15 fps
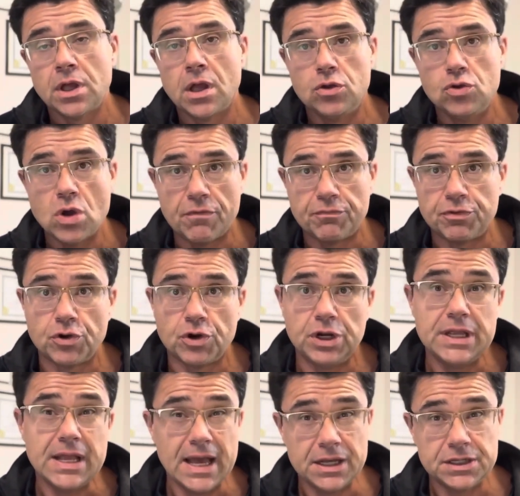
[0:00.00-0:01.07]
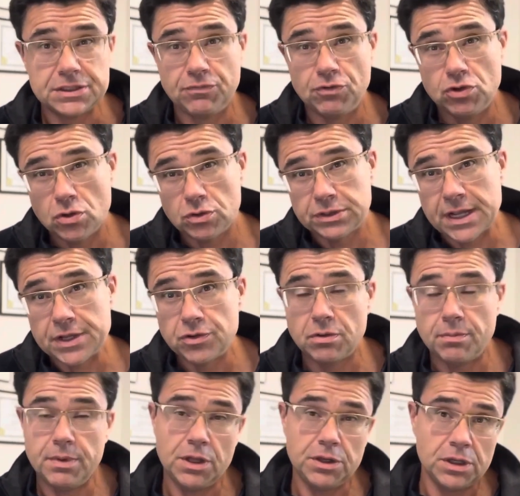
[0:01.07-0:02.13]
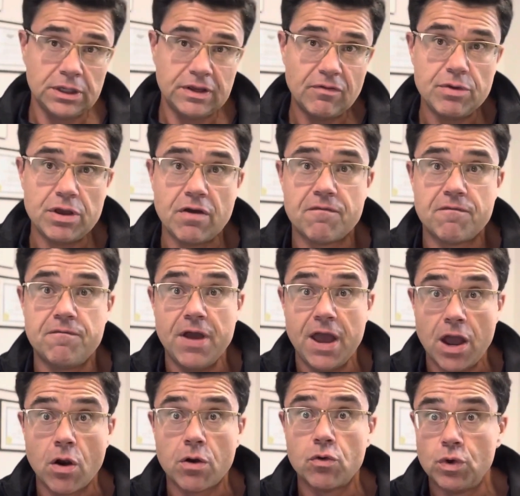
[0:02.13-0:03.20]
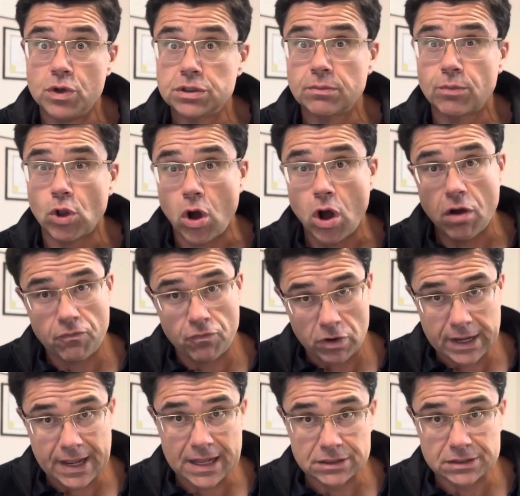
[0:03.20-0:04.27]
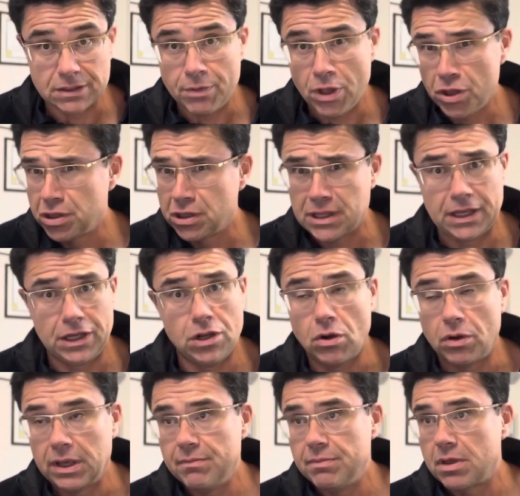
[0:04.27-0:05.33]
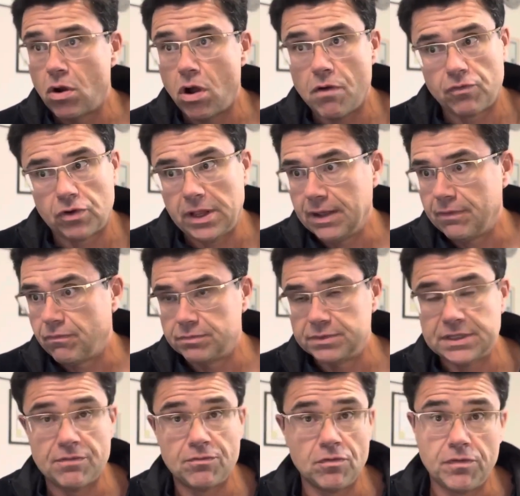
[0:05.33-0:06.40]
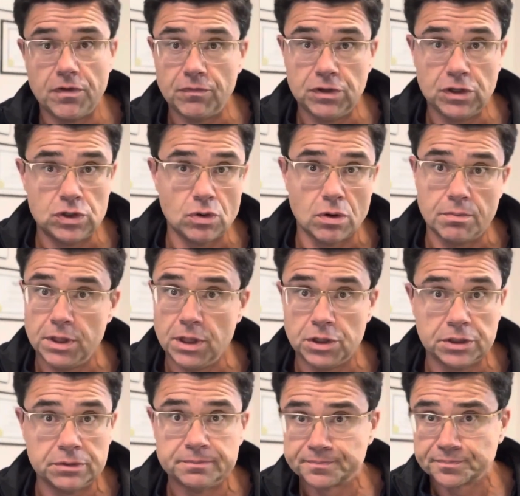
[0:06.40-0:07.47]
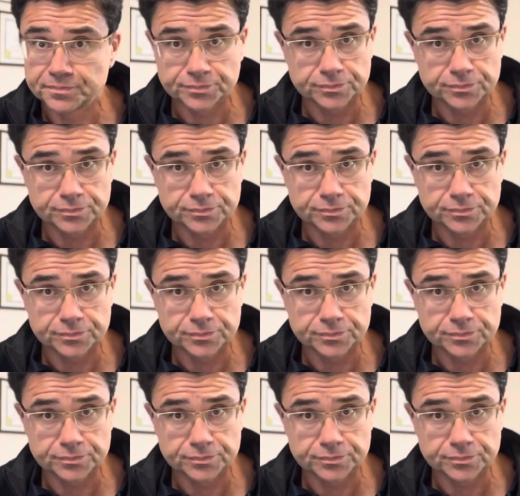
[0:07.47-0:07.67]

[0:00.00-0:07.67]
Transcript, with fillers: You have 30 days. If you don't tender the million, give me a fair and reasonable offer against the million. Like, you know, give me an offer like from 750 to a million.